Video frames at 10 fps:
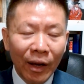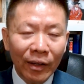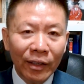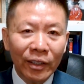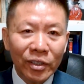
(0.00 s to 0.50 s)

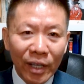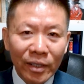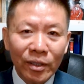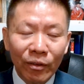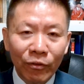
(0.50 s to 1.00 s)
in the
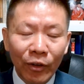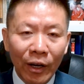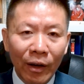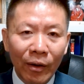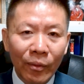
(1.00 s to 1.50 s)
sense of
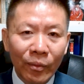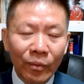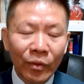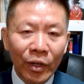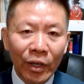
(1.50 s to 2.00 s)

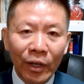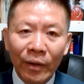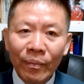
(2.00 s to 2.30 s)
the